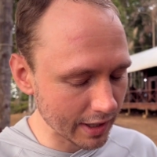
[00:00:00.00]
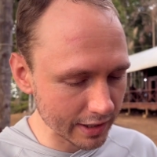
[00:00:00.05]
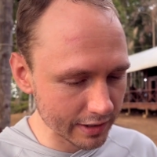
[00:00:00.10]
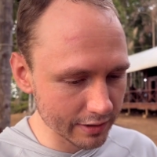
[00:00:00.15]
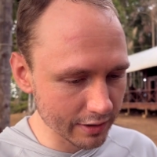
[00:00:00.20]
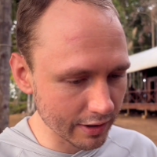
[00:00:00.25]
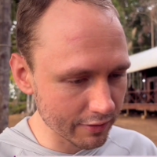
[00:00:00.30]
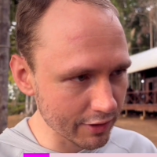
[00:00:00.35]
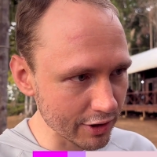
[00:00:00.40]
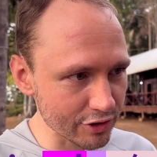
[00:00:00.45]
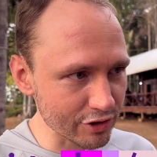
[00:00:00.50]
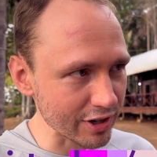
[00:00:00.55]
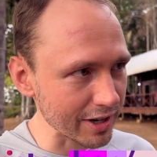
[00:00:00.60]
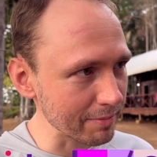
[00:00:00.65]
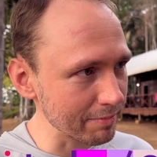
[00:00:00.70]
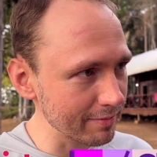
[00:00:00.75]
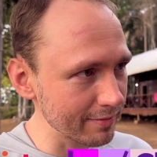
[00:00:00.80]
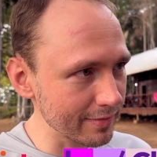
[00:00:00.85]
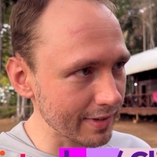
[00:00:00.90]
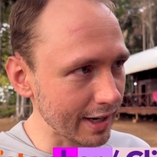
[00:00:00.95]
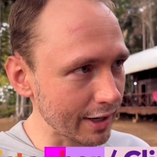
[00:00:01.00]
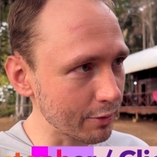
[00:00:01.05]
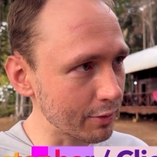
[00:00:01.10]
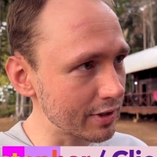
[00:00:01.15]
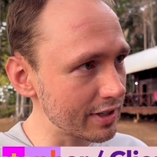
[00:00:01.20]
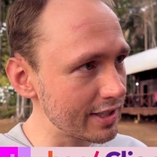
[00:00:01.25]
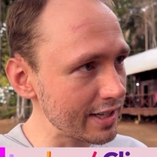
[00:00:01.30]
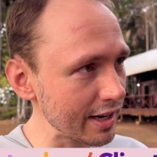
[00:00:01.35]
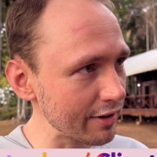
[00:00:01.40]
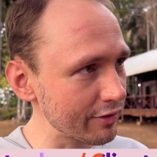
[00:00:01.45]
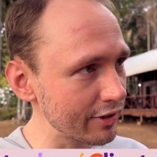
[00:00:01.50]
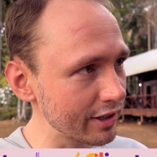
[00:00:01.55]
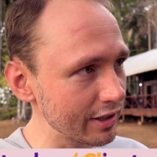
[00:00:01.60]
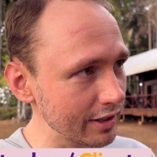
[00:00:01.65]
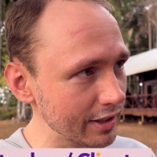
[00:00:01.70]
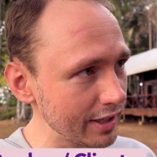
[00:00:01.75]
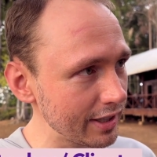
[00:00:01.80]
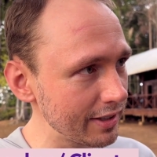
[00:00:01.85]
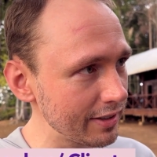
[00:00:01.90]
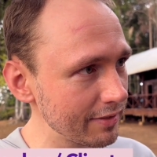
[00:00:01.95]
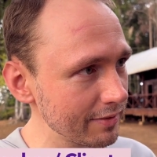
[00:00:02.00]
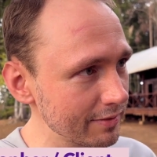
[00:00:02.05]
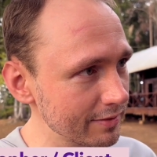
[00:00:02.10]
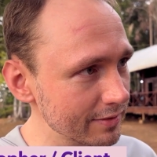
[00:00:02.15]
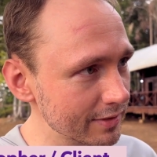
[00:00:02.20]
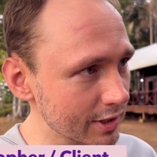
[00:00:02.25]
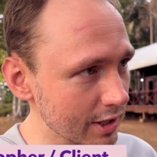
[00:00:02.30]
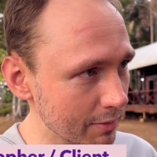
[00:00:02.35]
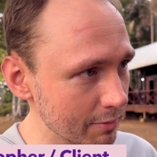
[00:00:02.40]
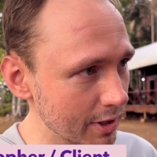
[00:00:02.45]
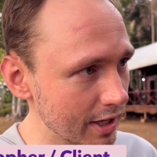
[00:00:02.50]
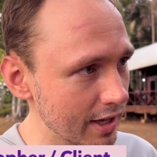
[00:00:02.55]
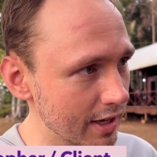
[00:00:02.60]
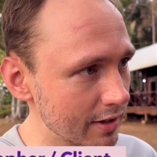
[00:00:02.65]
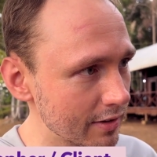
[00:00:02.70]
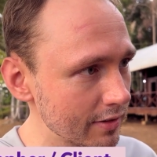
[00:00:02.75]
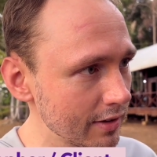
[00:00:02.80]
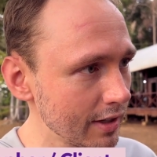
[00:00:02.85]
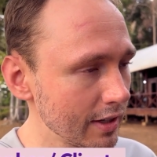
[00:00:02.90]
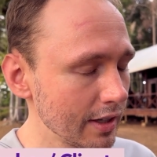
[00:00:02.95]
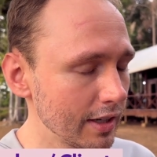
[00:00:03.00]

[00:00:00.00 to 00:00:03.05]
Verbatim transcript: I love the trip. I would definitely come again.